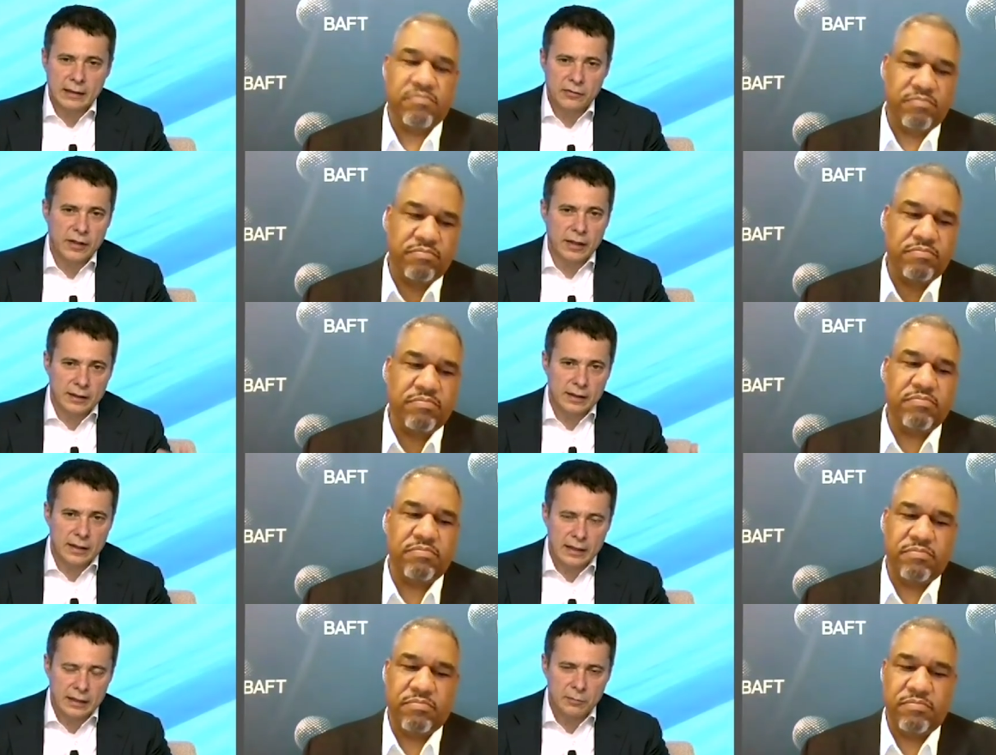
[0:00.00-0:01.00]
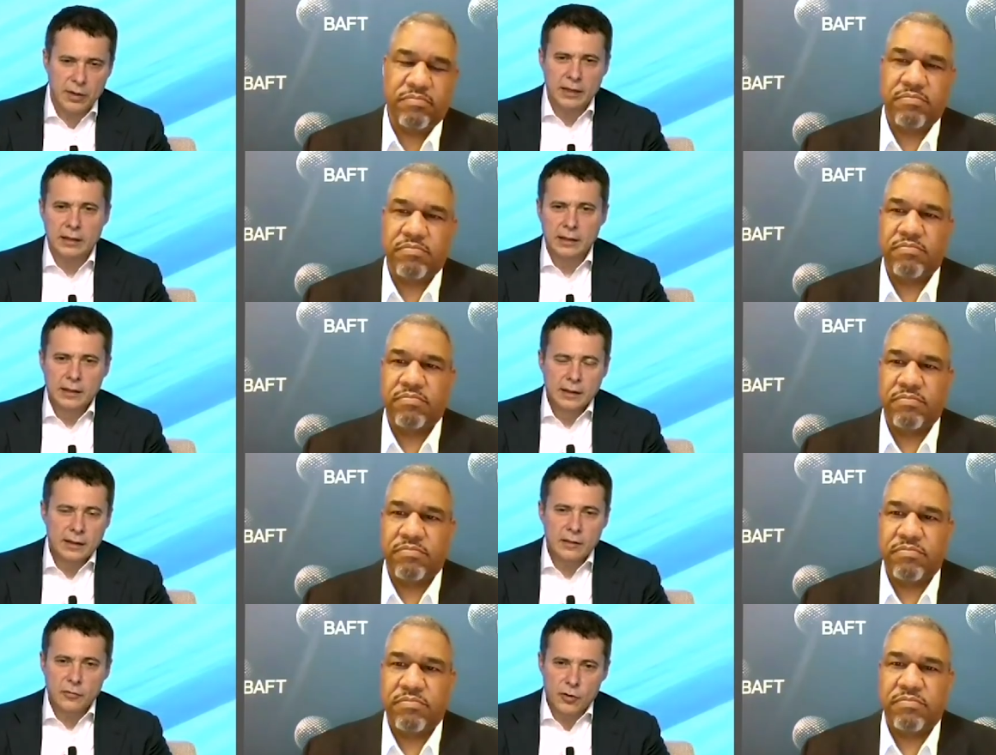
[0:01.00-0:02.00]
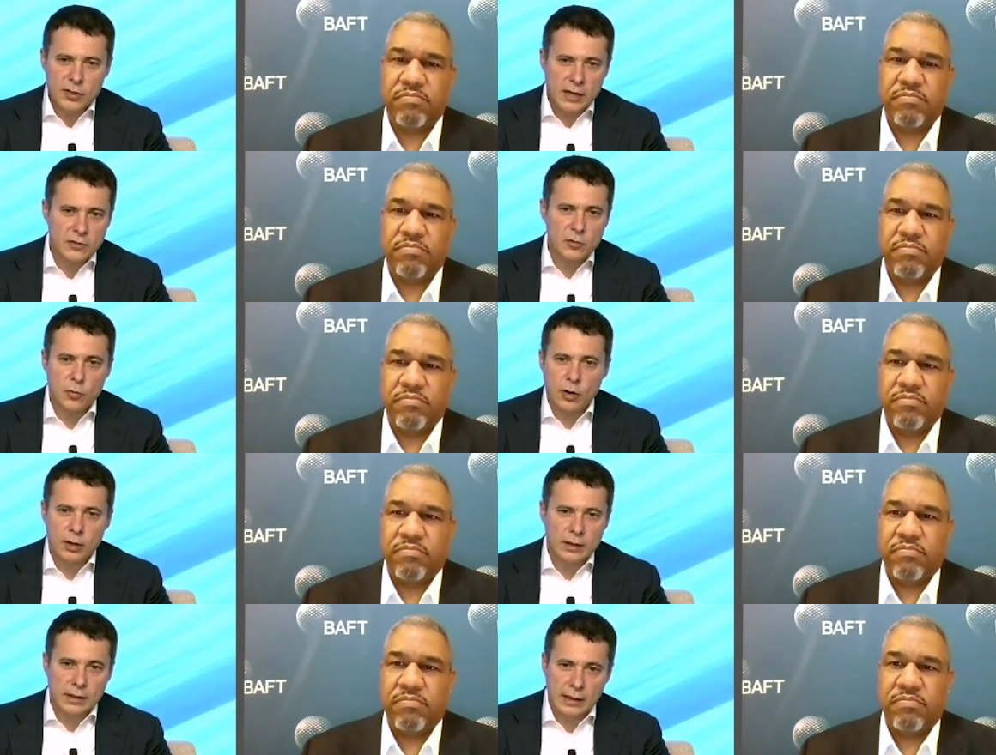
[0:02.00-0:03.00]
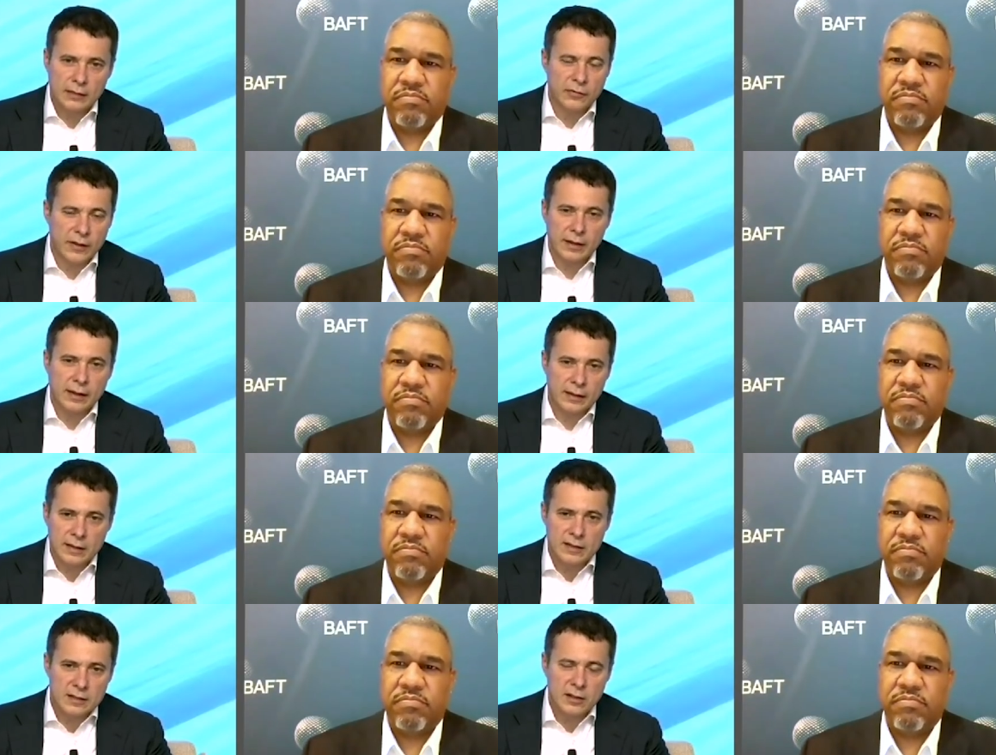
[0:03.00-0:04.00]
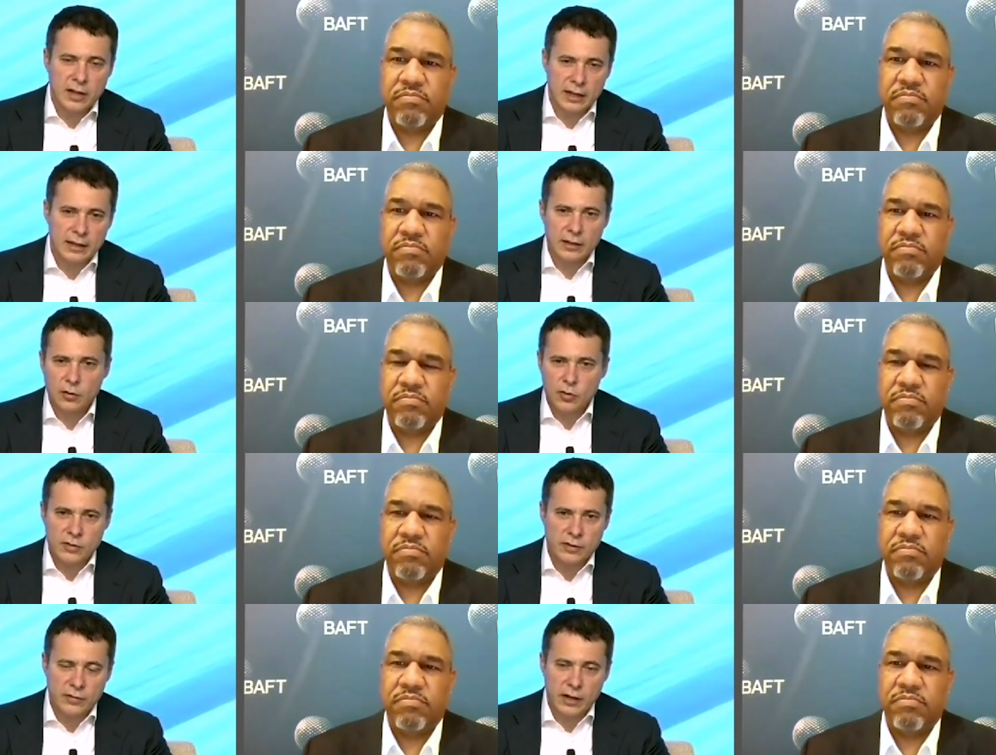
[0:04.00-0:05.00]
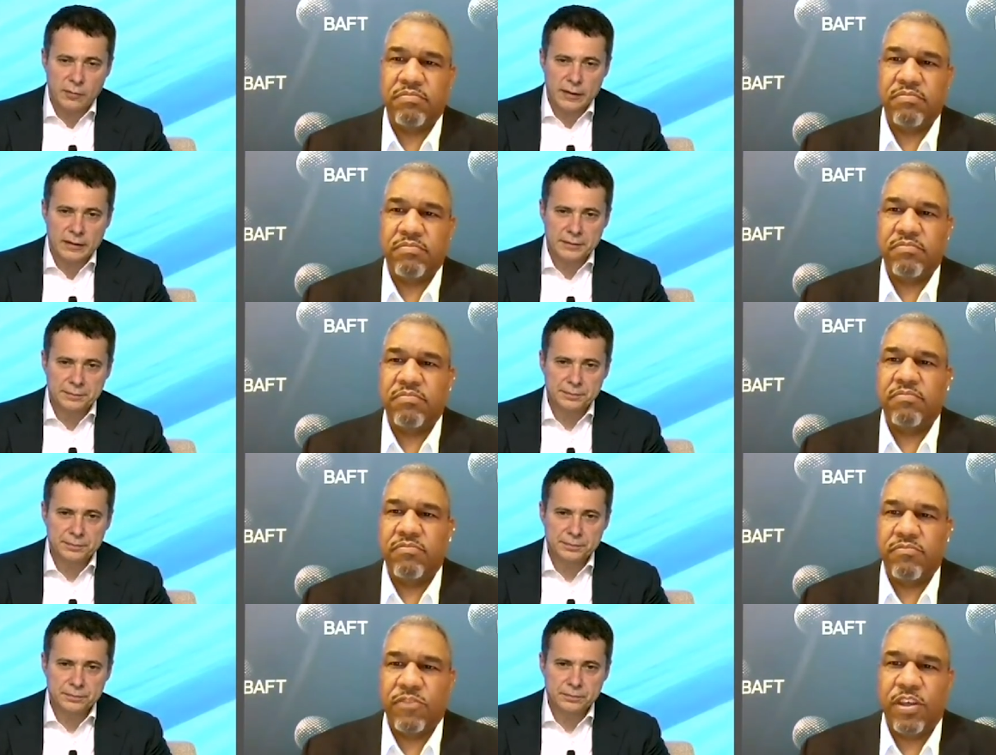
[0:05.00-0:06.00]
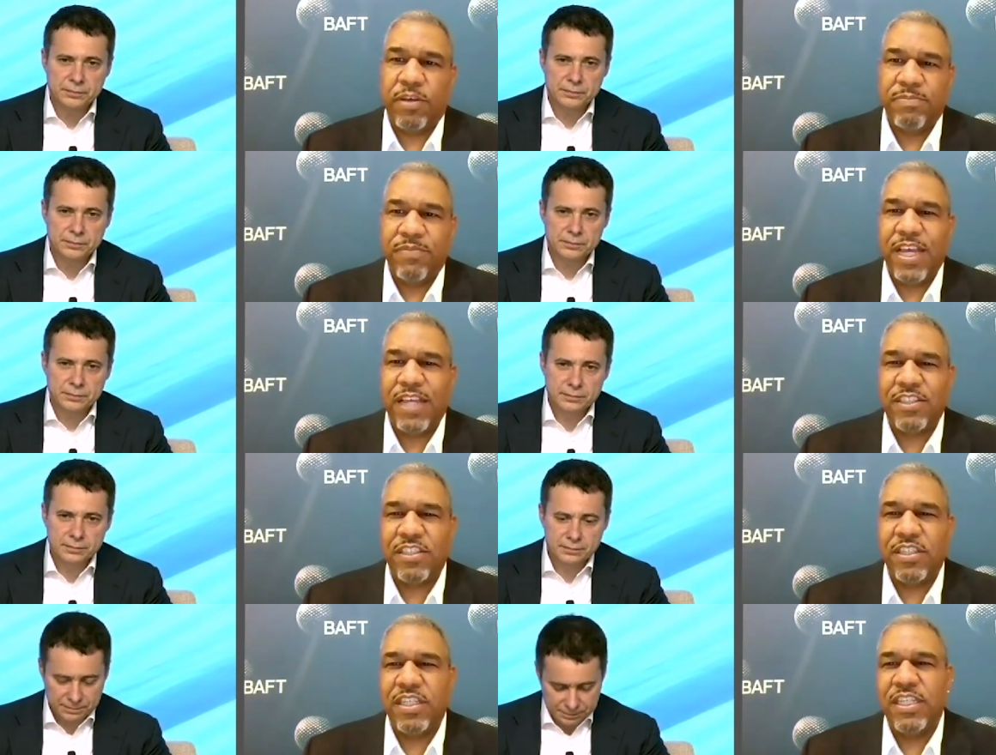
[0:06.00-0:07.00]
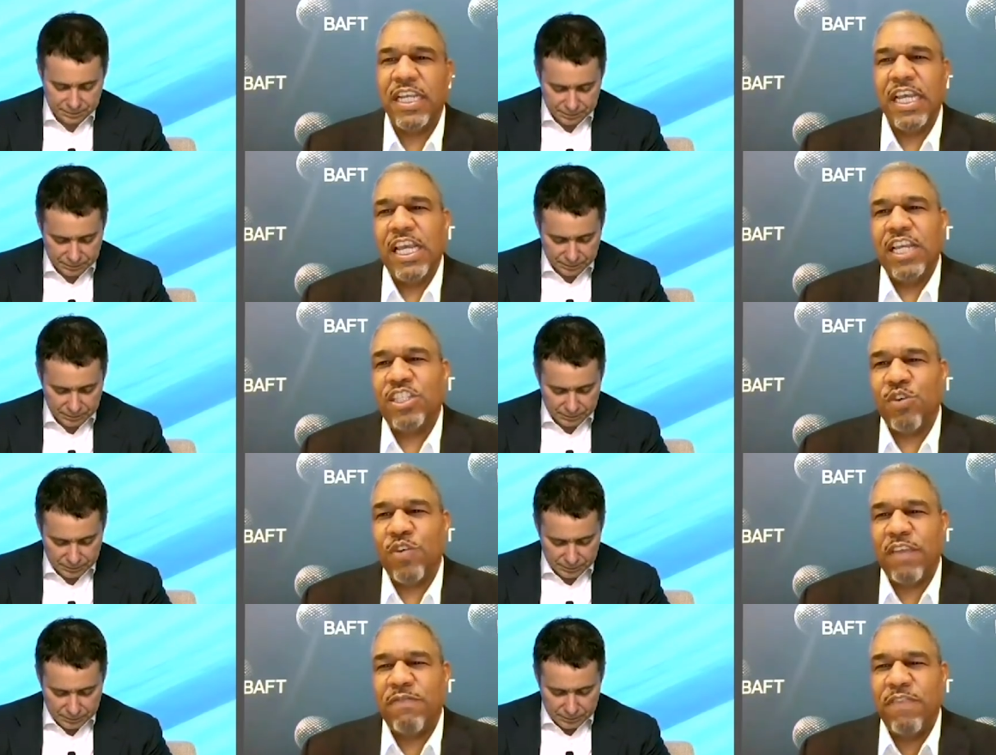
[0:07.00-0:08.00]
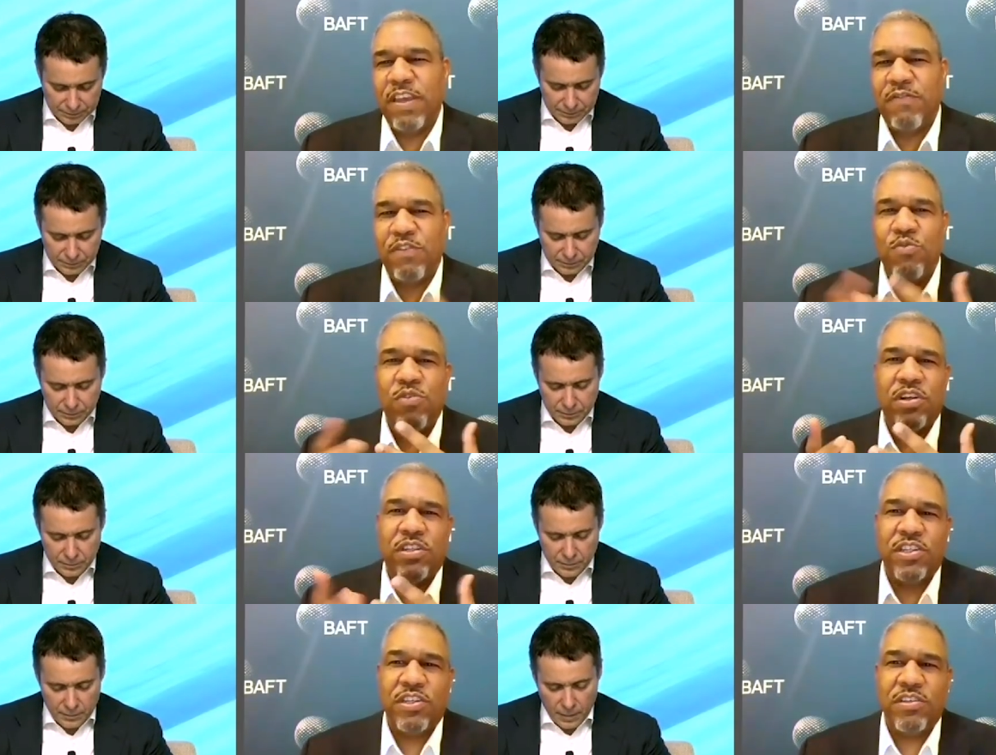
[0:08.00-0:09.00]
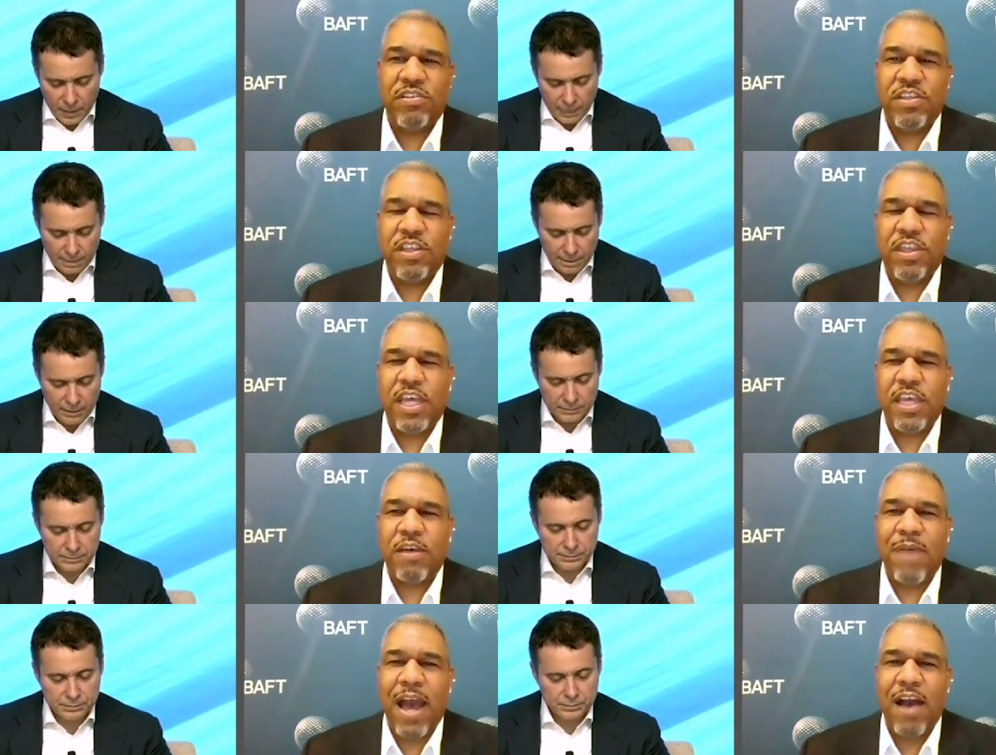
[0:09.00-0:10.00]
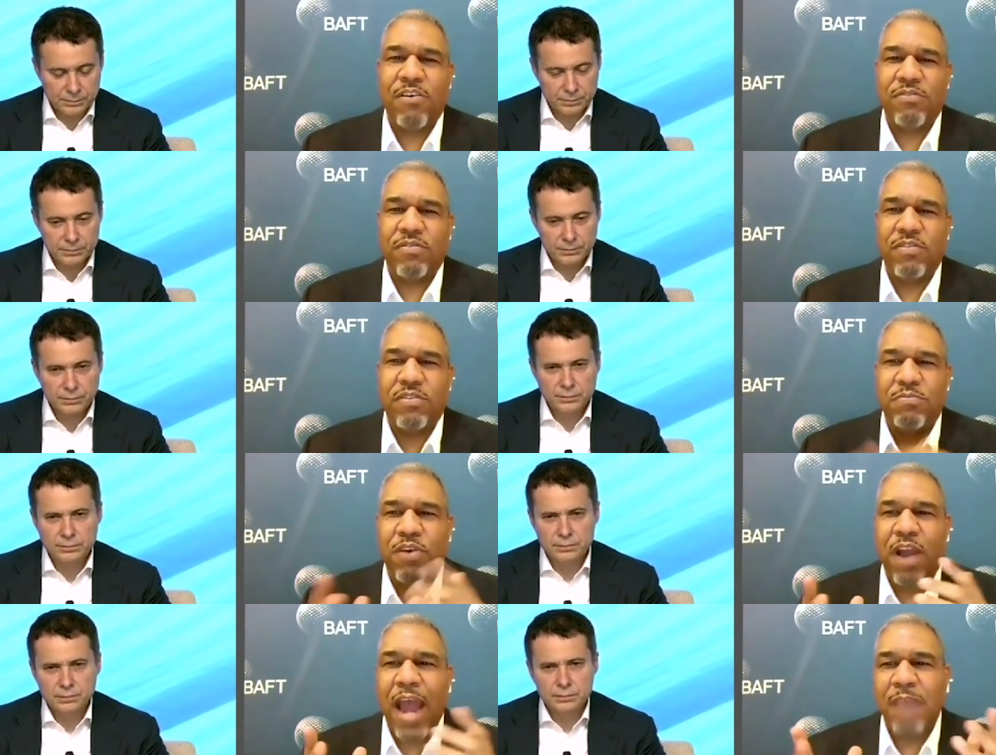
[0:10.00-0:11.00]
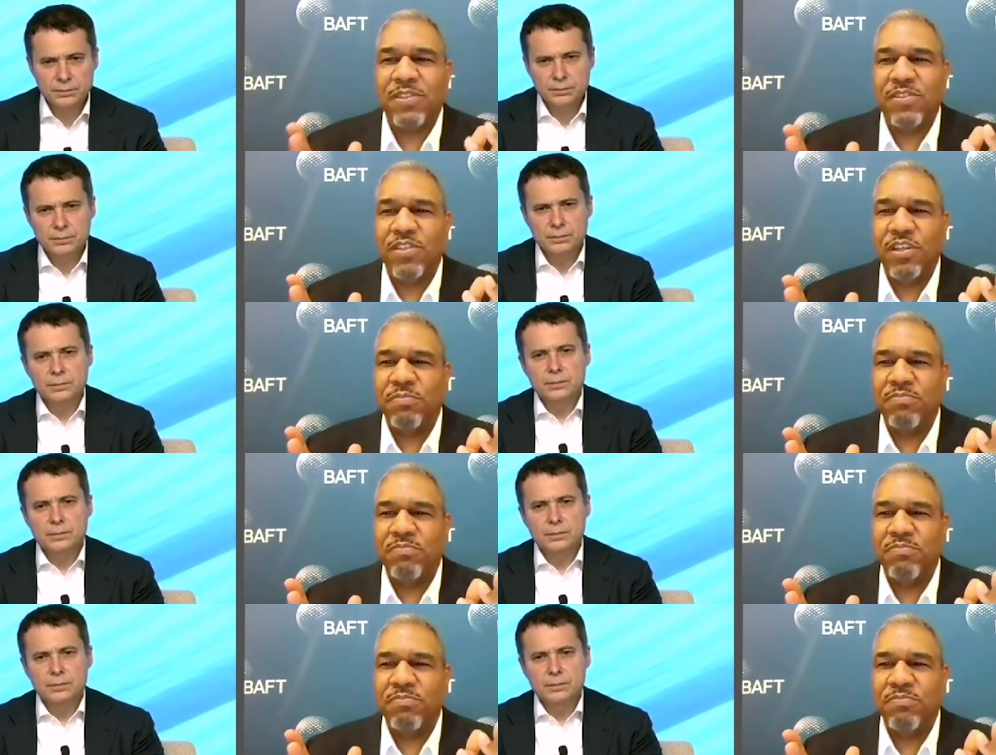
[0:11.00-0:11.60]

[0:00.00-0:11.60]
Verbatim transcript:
Speaker 1: and feeling that they can bring their full selves to work and feel that this is a really inclusive environment.
Speaker 2: Yeah, excellent. So if, if you were to, to think about perhaps the